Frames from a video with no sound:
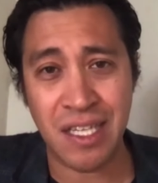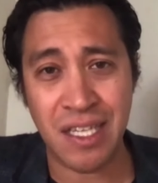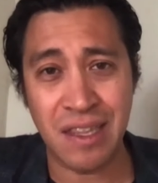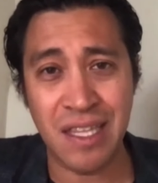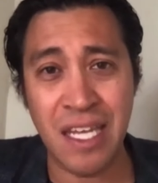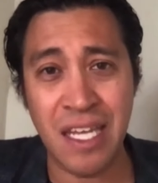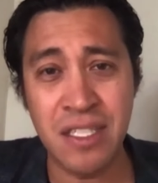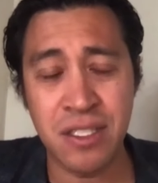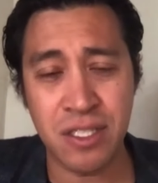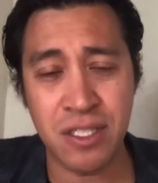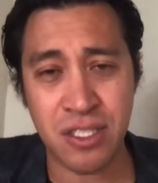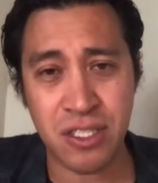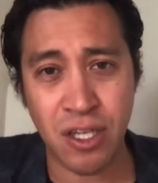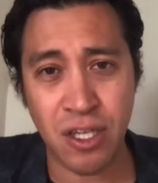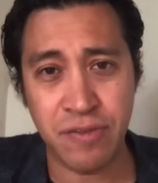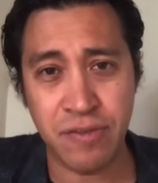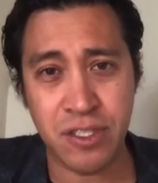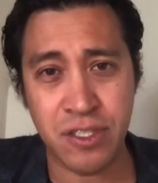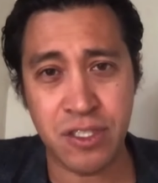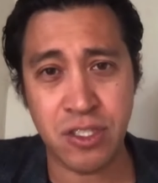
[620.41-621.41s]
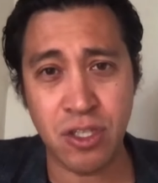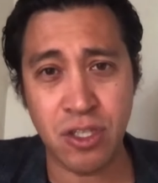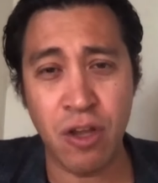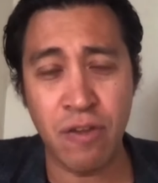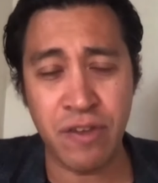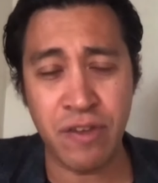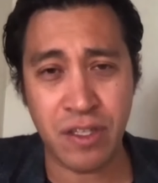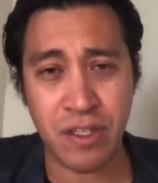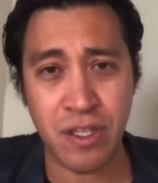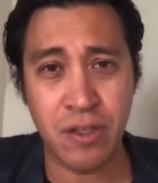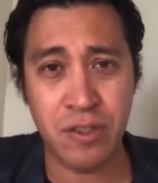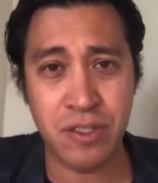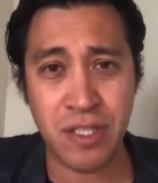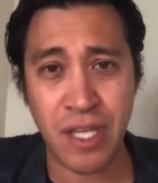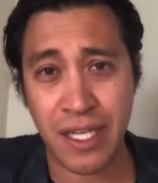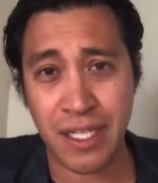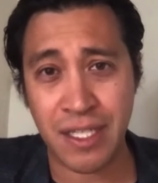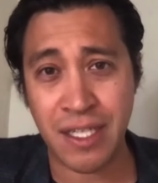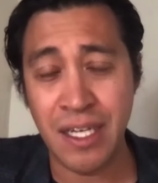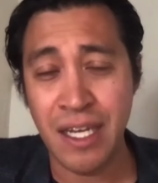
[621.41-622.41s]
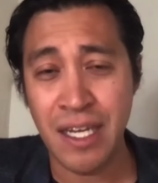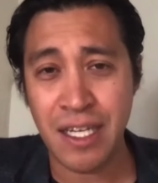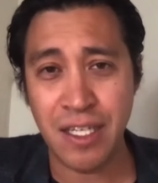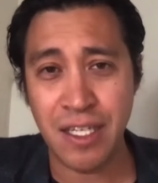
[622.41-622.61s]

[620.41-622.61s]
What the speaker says: It lends itself to solving those, like,